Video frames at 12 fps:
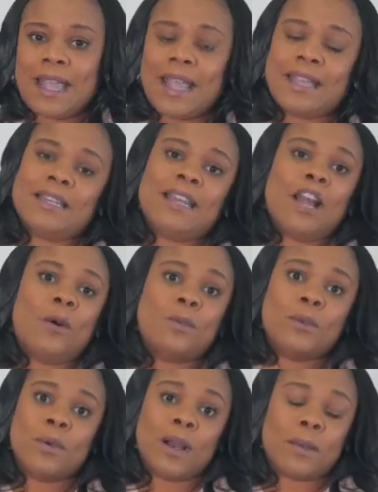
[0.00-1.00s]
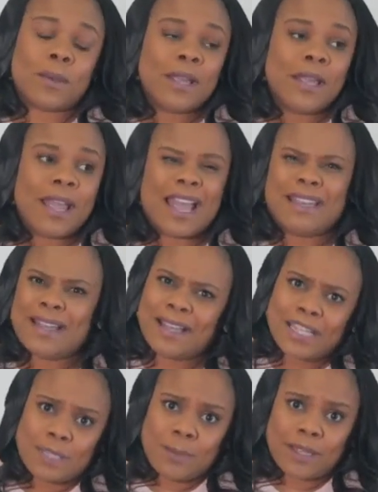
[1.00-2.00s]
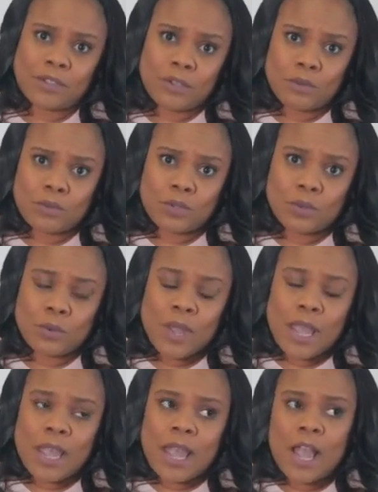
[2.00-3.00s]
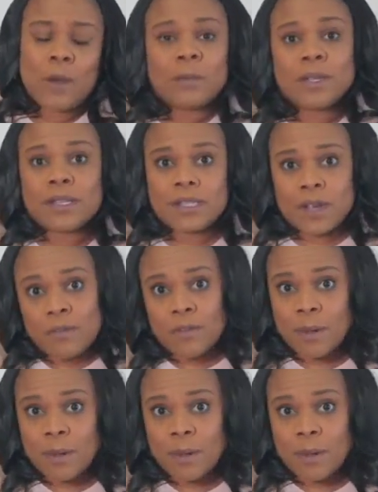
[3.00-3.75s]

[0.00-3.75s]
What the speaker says: hand and help you up, and not expect you to help yourself